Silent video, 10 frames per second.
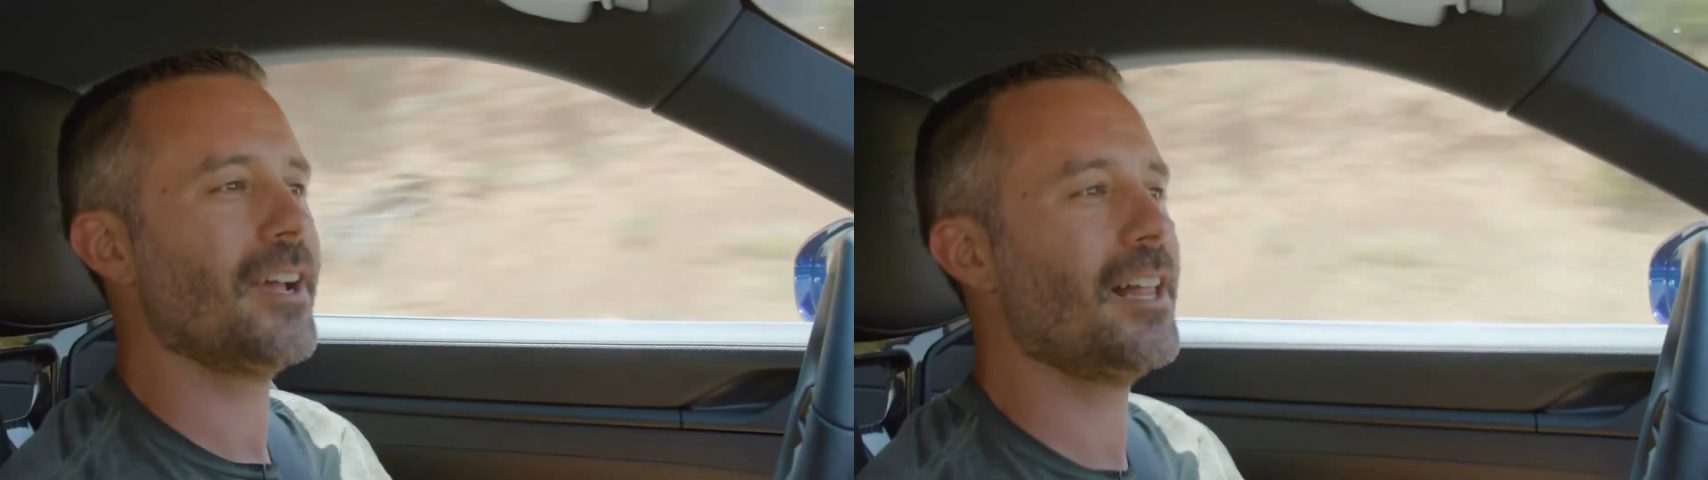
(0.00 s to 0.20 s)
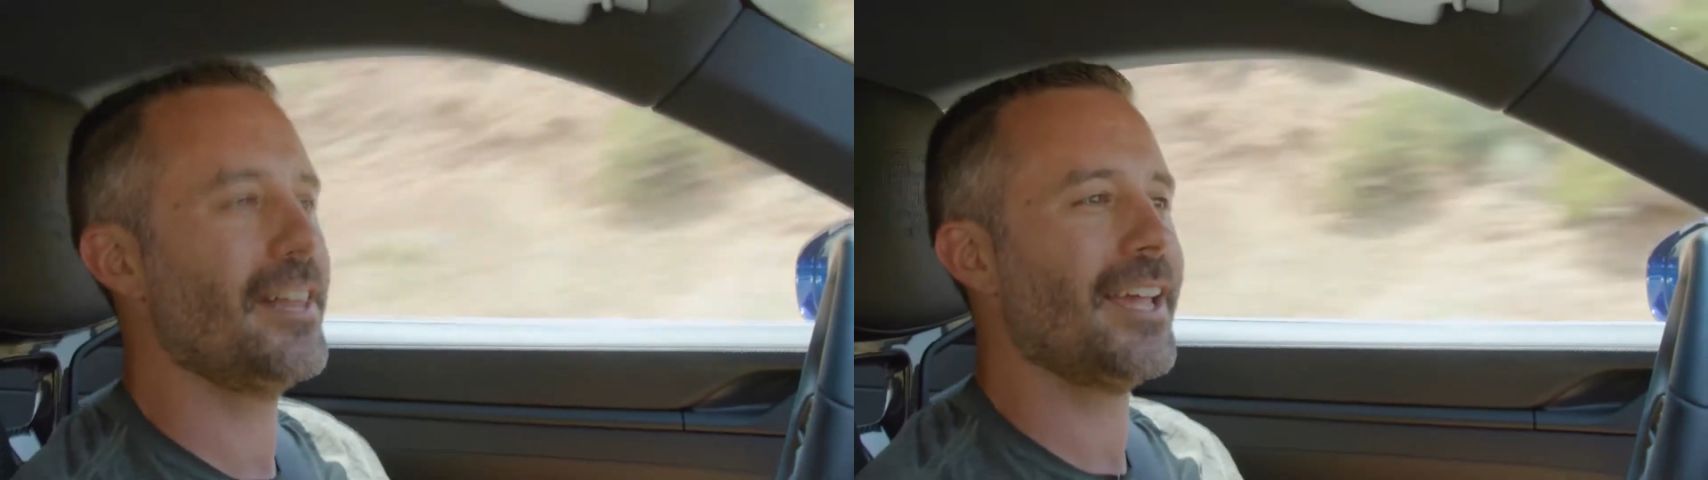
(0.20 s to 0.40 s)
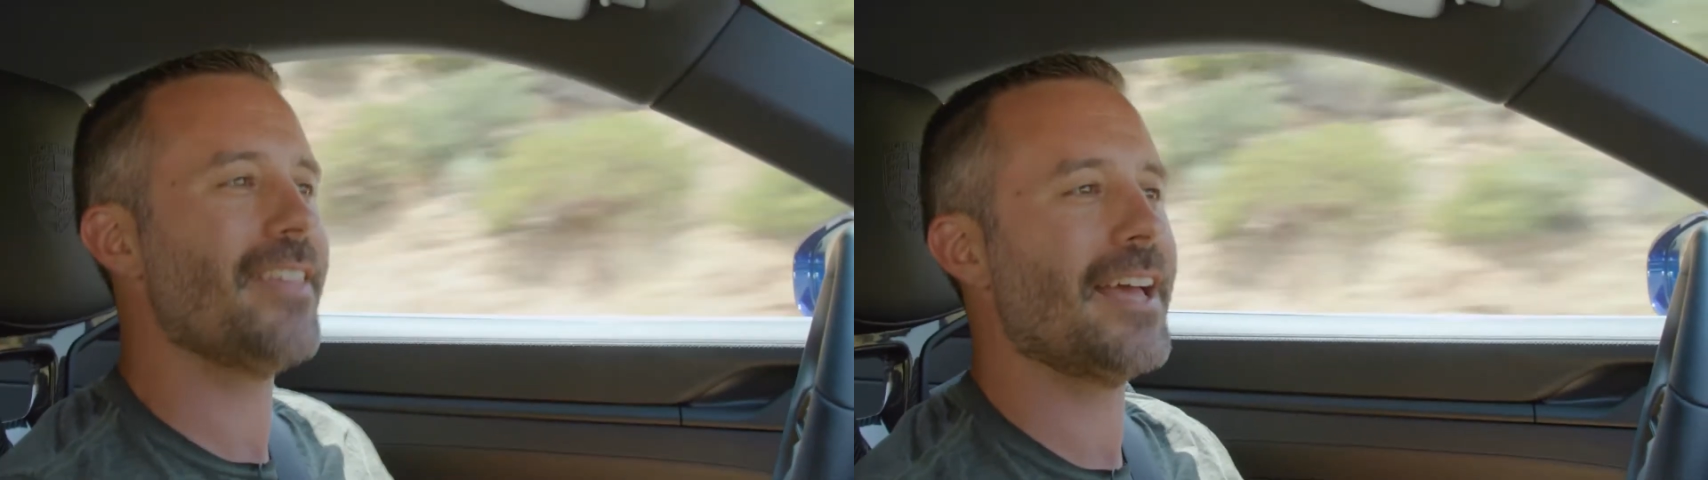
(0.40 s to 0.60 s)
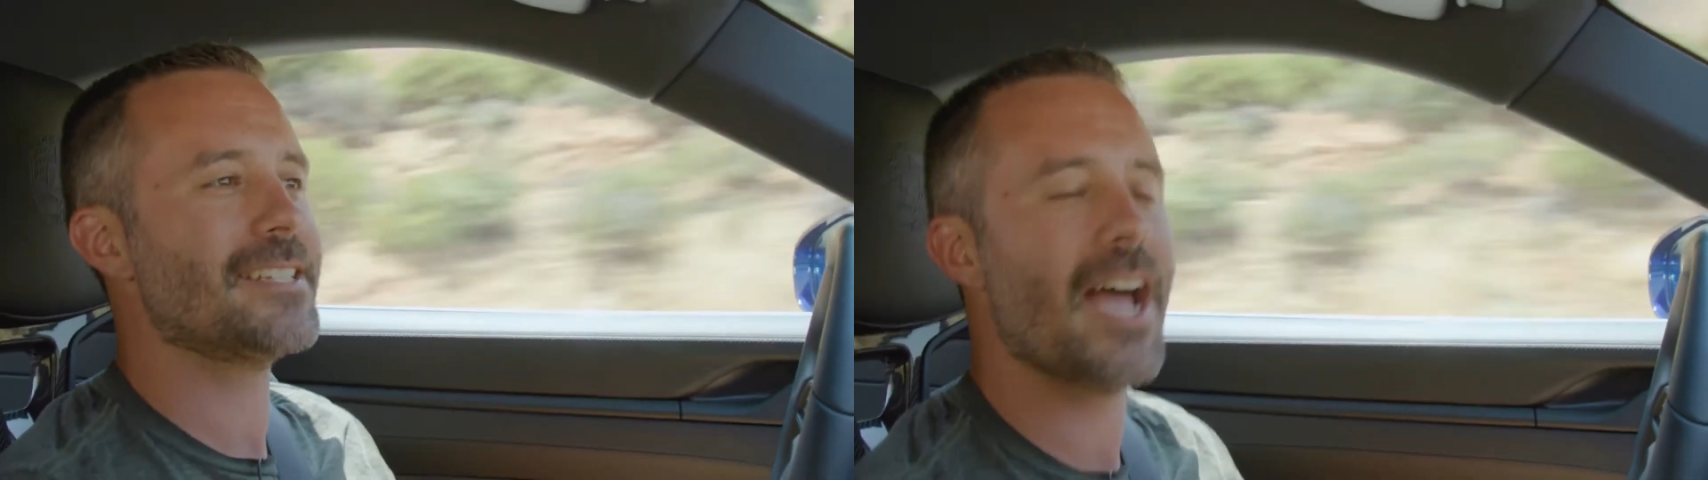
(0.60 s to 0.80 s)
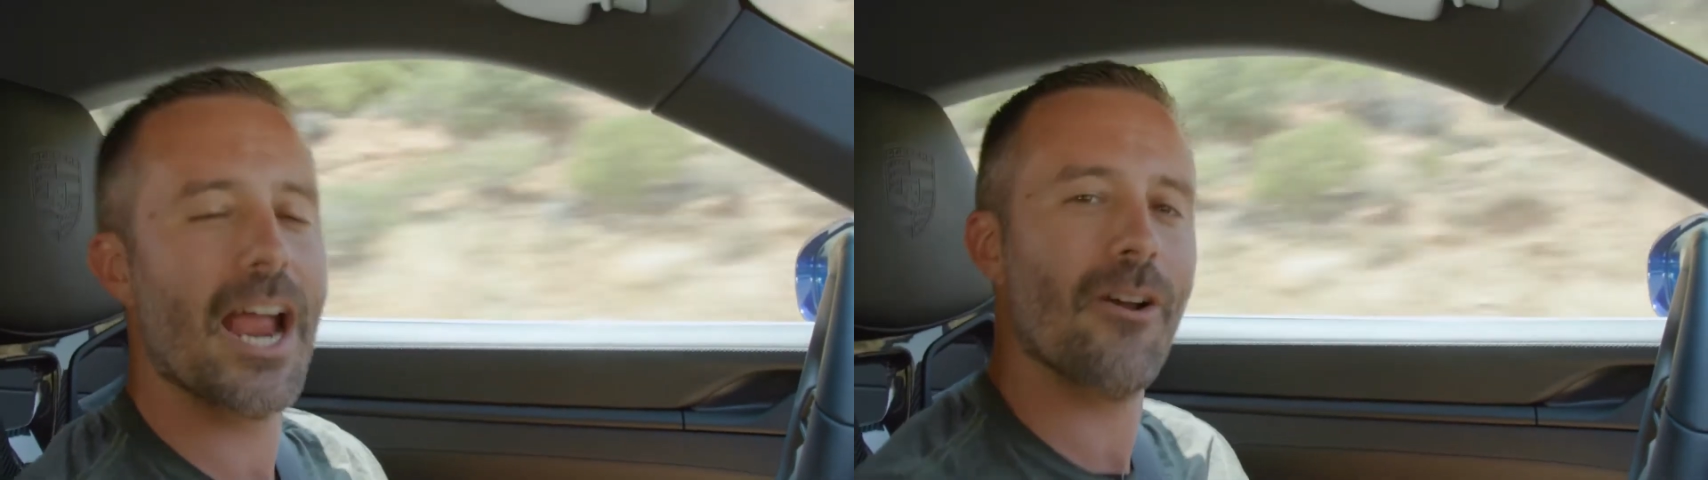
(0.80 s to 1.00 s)
click that
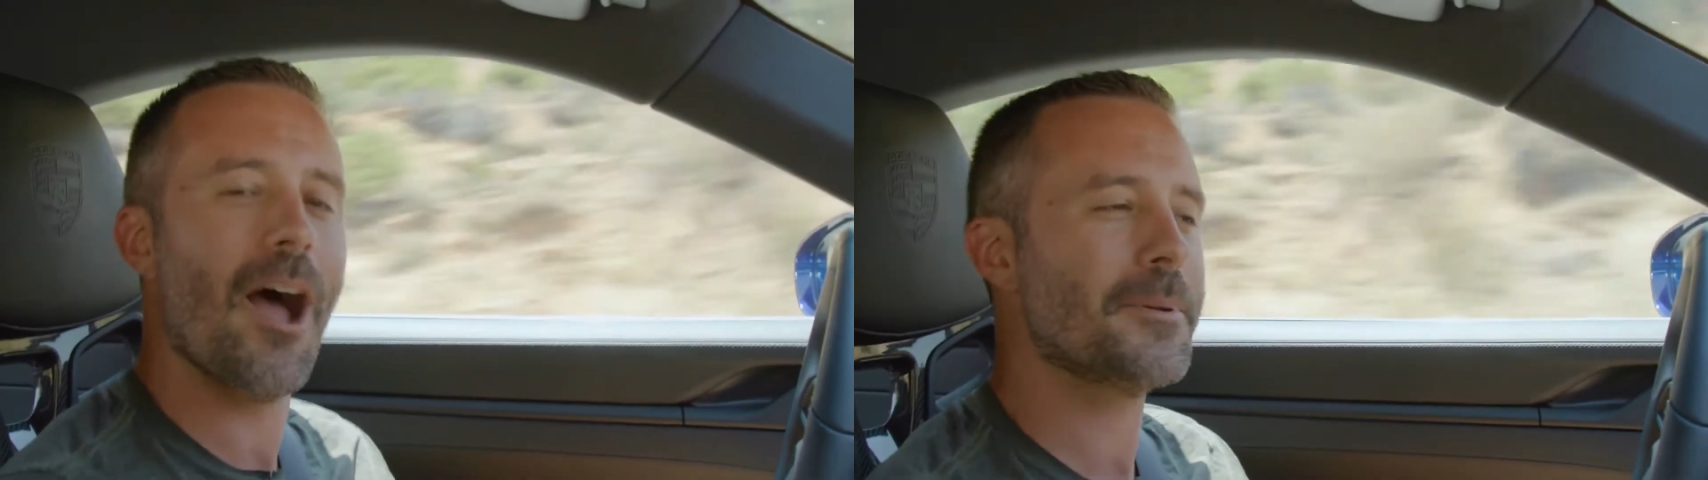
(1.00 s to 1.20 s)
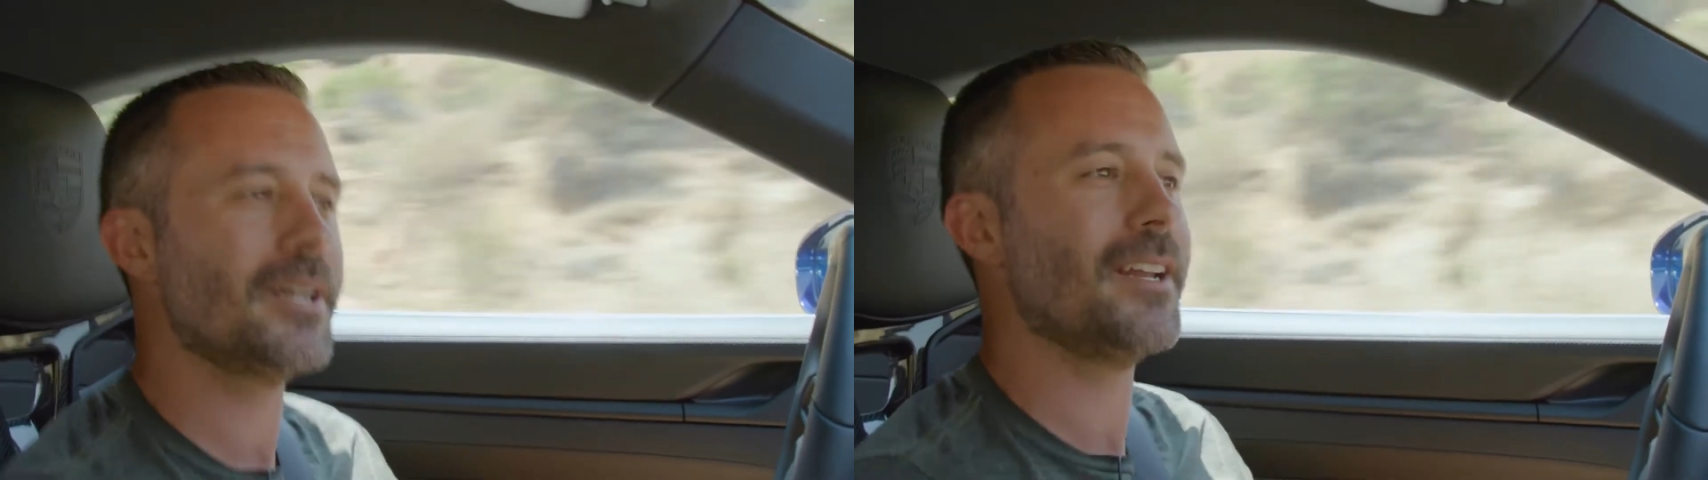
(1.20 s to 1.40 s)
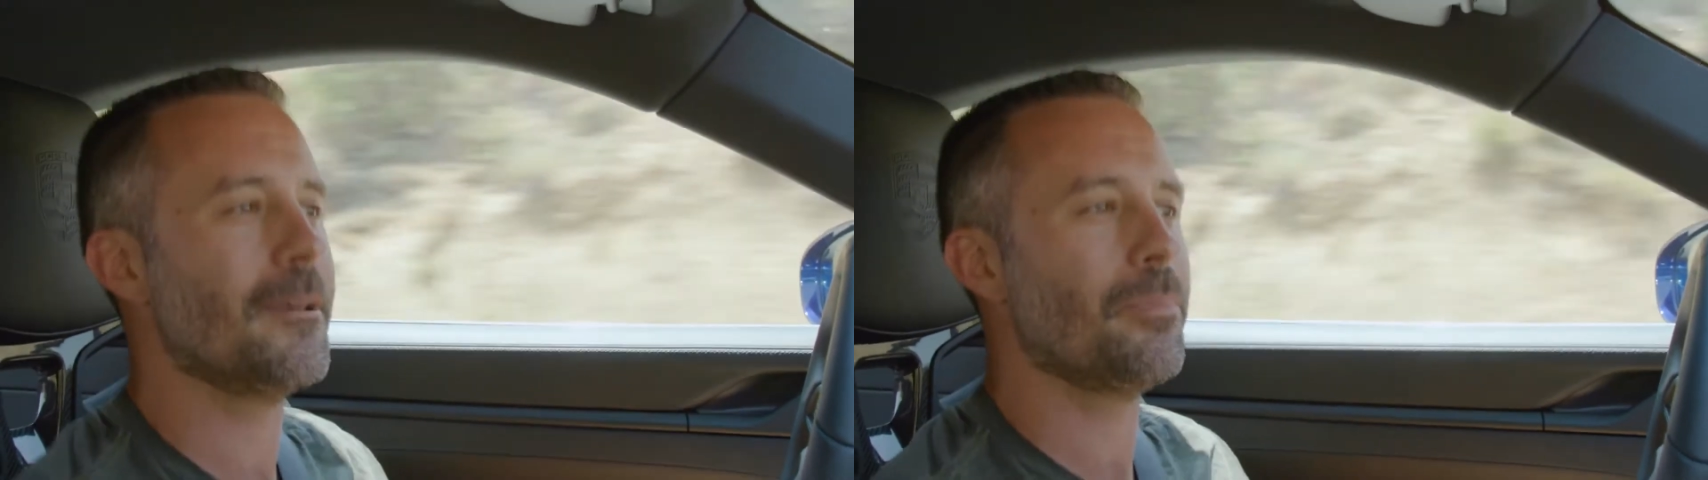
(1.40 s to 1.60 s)
tire option in the